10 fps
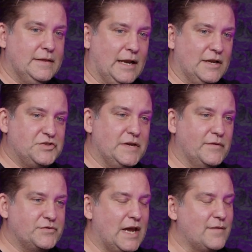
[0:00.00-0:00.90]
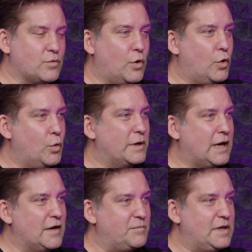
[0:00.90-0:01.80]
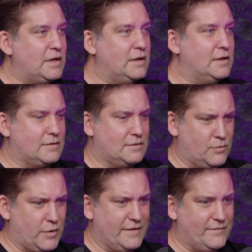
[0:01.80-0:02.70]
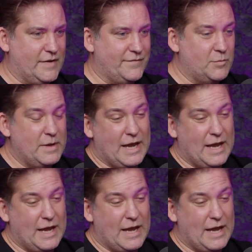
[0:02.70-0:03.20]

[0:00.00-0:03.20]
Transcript: that a chief of staff role would kind of be like the right fit for me.